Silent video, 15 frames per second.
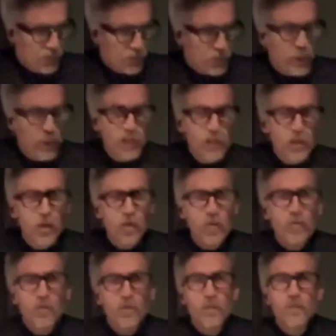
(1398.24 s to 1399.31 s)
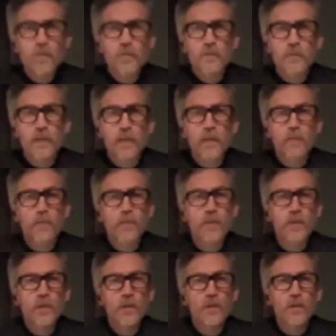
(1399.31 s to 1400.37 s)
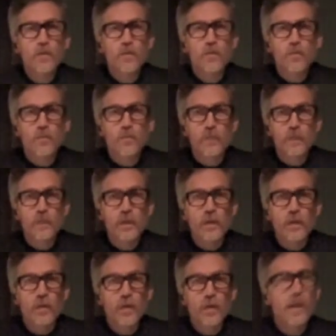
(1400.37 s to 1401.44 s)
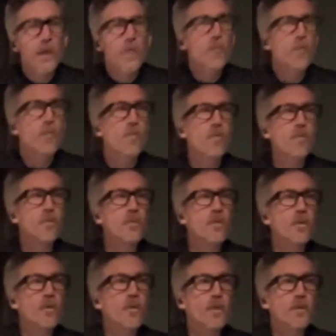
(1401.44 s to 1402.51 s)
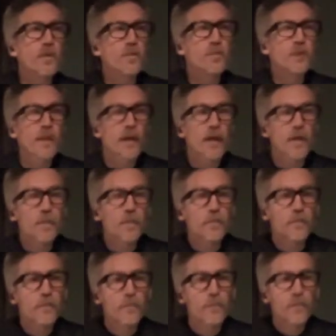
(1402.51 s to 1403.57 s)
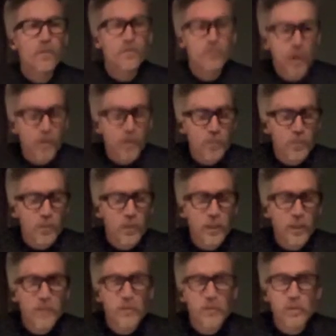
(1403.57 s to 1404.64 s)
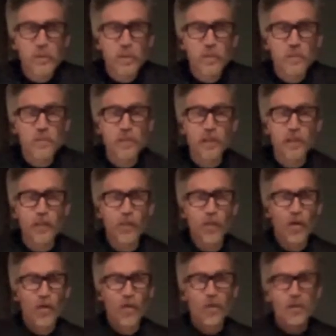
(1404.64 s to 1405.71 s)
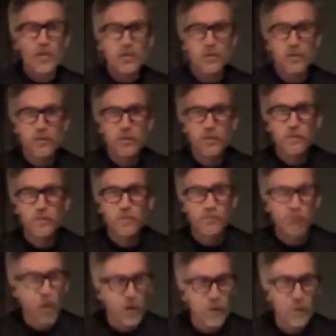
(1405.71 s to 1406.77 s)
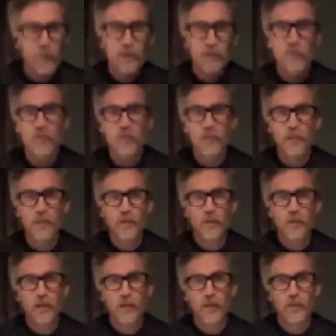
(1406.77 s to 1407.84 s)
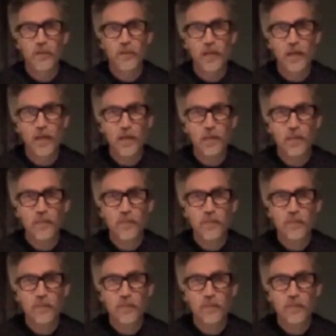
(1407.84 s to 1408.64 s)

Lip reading: Chico, California, or Reno. I can't remember which one it was, but dude, I played his drums and they were almost perfect for me the way they were set up.